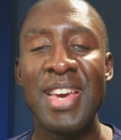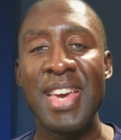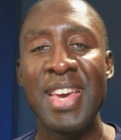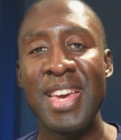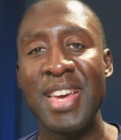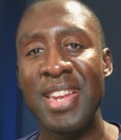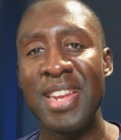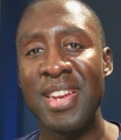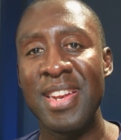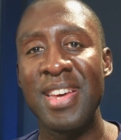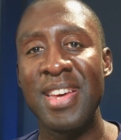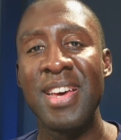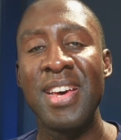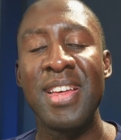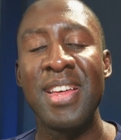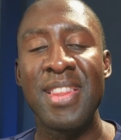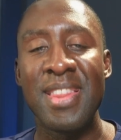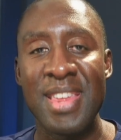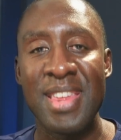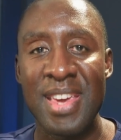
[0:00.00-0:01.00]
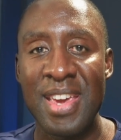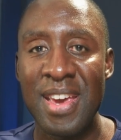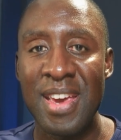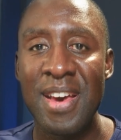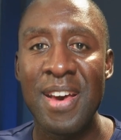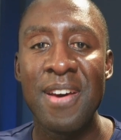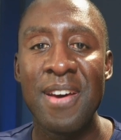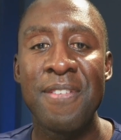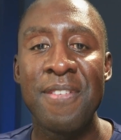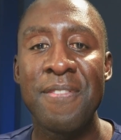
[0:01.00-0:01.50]
in the
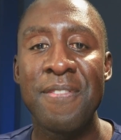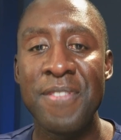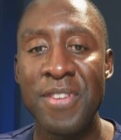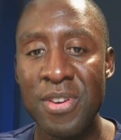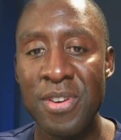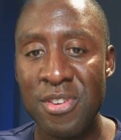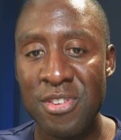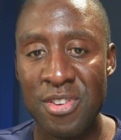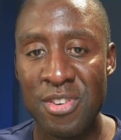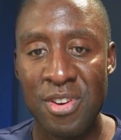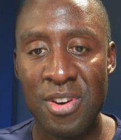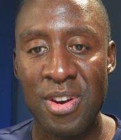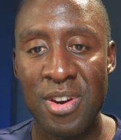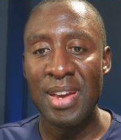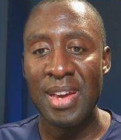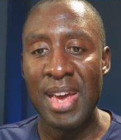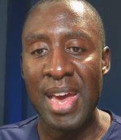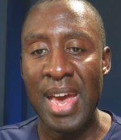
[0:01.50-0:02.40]
future.